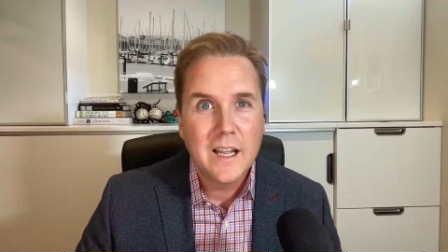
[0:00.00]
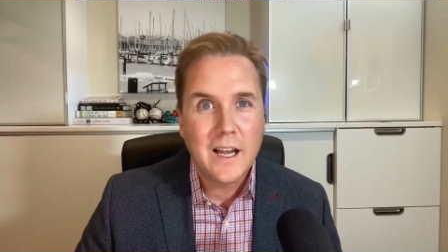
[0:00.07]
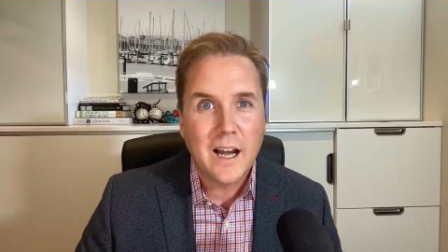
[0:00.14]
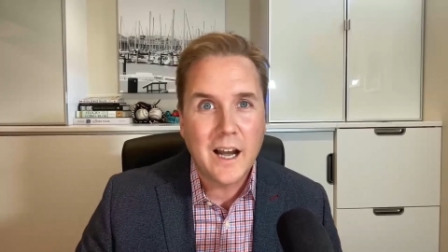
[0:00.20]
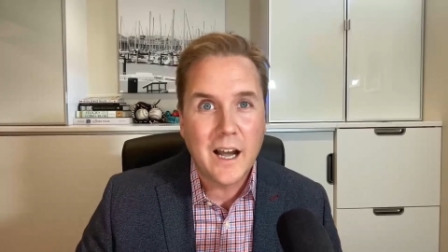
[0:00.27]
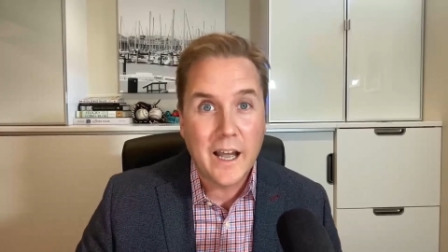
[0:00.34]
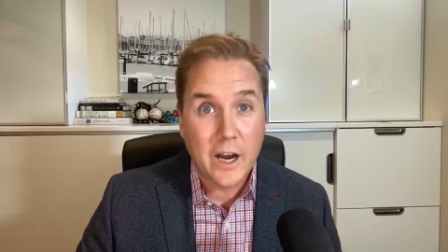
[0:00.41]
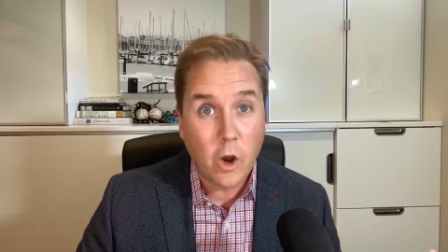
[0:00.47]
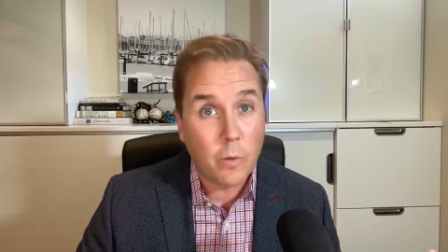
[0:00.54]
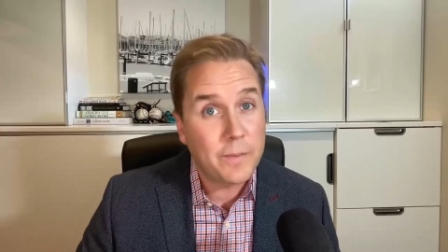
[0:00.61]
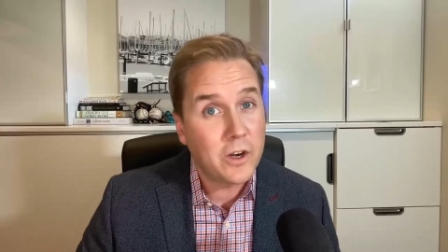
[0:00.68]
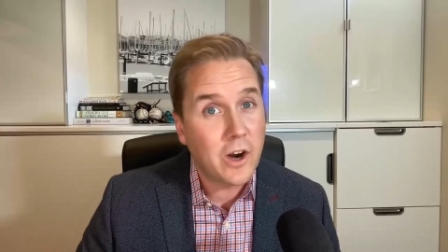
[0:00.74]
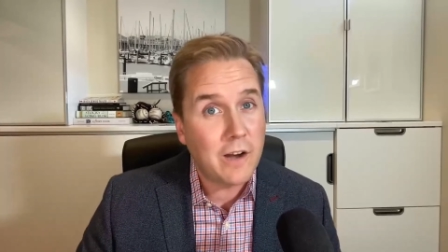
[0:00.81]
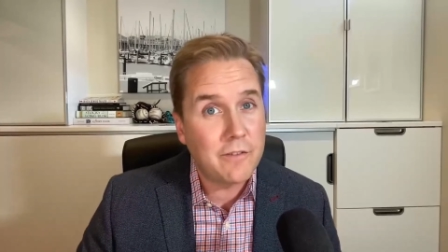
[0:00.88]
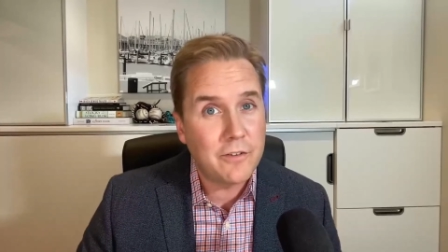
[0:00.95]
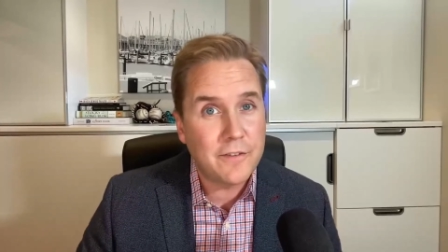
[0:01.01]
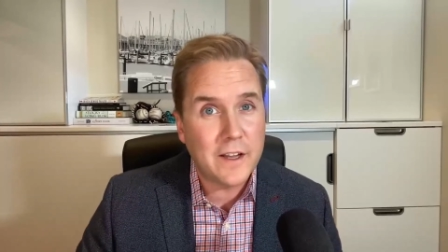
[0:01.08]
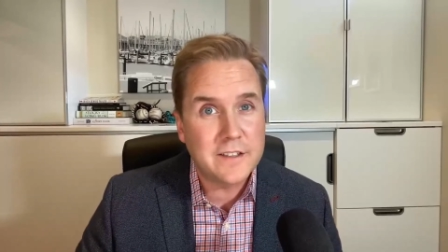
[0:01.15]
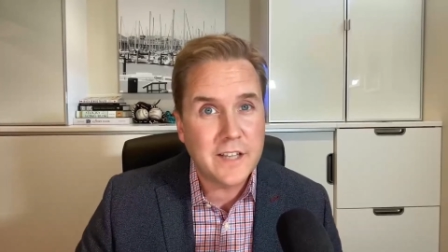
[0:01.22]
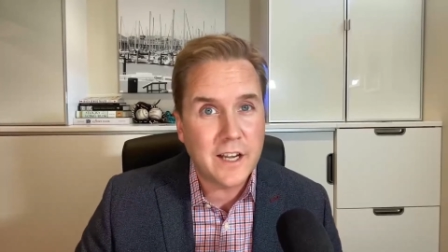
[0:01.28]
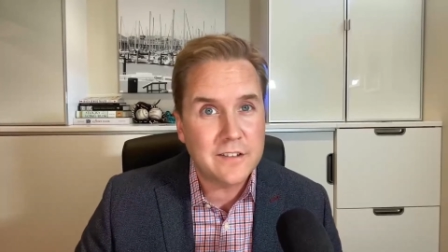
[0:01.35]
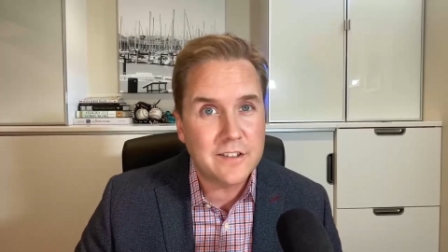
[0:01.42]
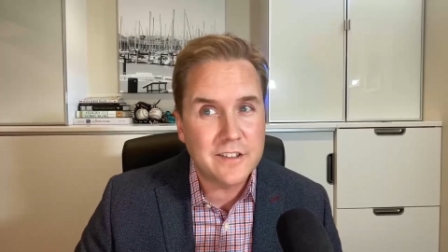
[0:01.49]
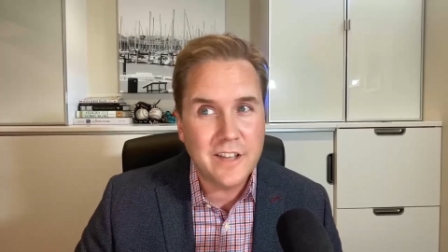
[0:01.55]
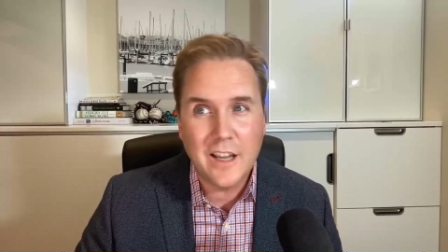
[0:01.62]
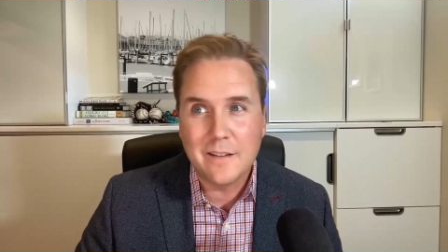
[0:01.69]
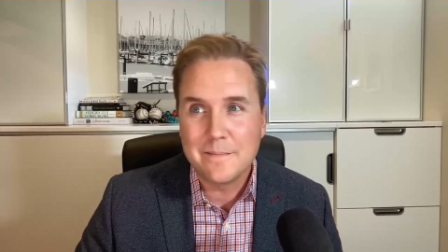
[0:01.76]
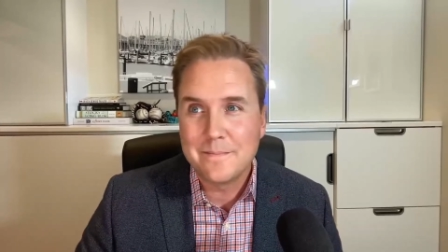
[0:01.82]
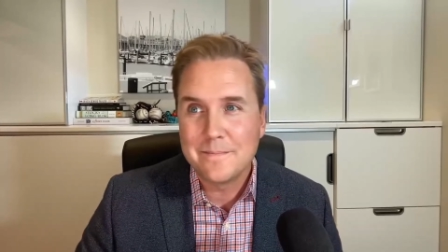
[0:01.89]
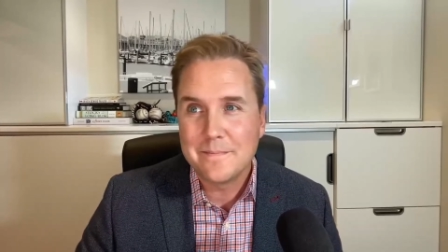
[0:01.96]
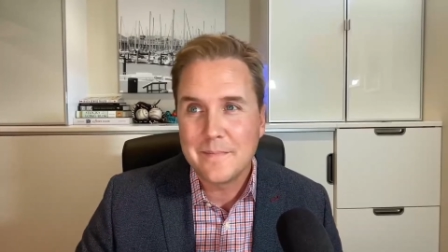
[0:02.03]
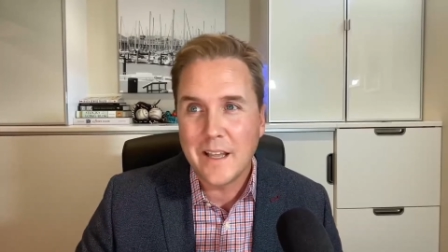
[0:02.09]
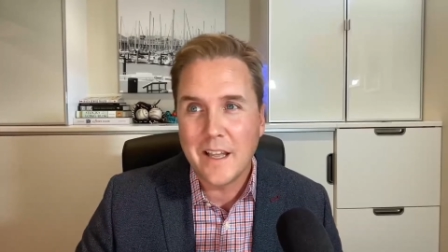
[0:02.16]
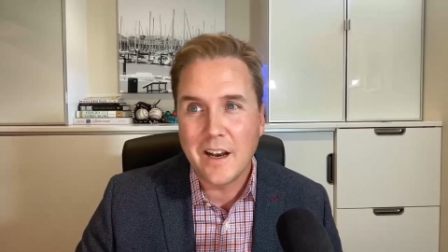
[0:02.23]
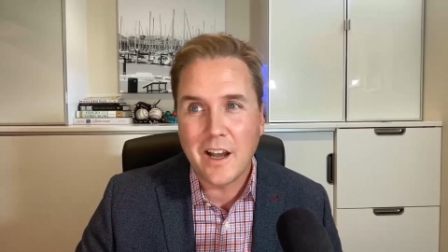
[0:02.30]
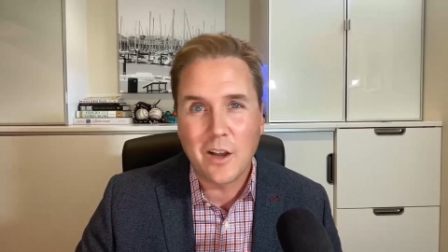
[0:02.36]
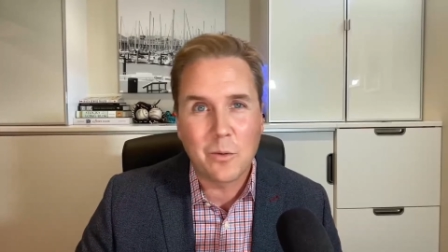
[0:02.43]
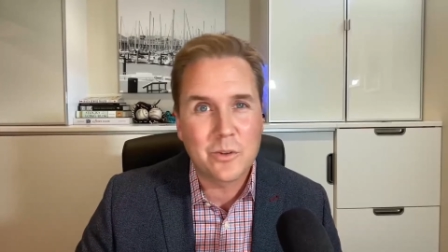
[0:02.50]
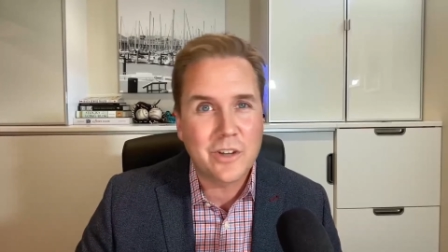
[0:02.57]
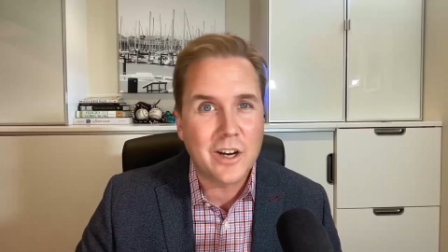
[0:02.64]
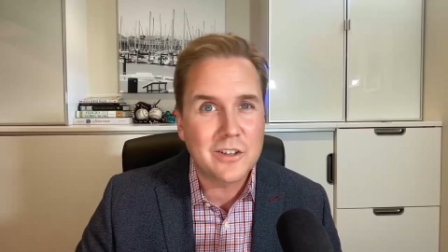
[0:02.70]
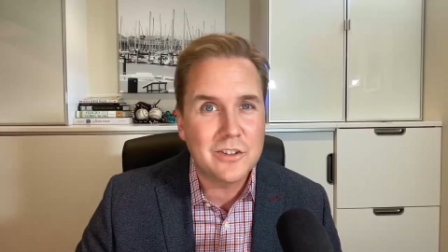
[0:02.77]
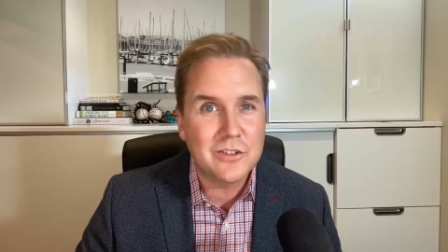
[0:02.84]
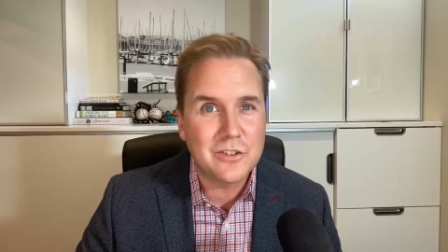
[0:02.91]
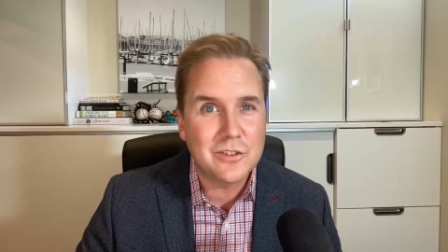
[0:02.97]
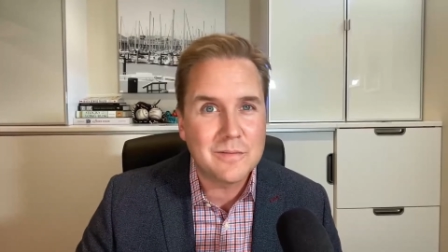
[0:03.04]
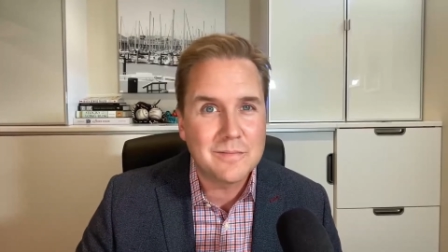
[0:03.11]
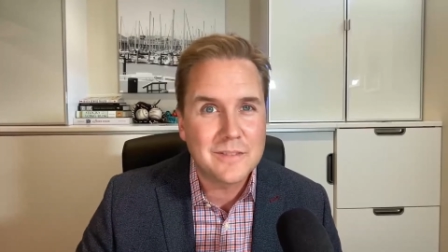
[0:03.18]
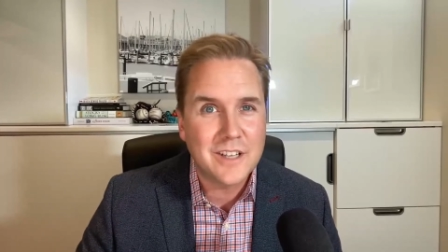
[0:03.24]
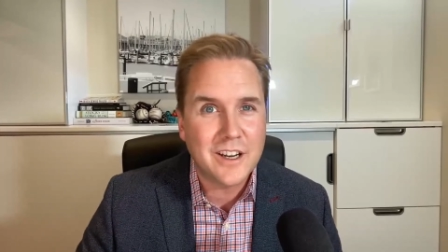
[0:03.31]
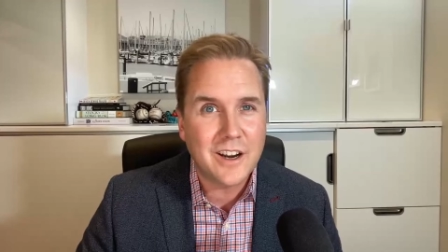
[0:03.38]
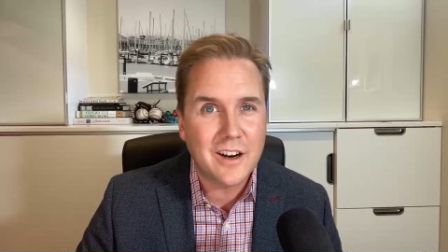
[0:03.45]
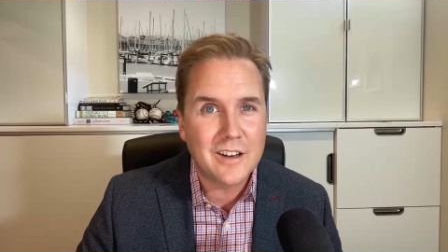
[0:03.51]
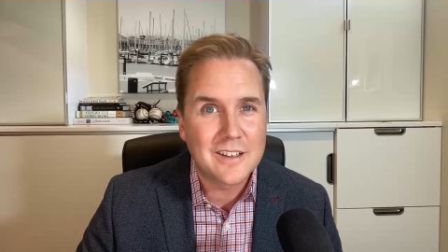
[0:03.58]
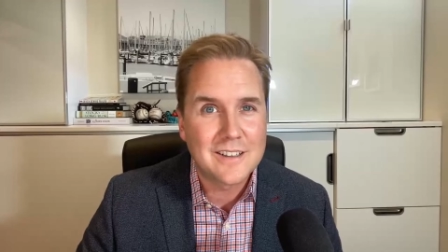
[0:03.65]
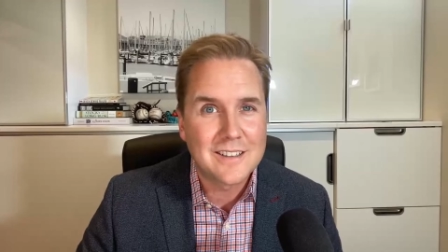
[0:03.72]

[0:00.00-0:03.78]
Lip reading: And I hope that you're having a fantastic day, and I will talk to you soon. Take care.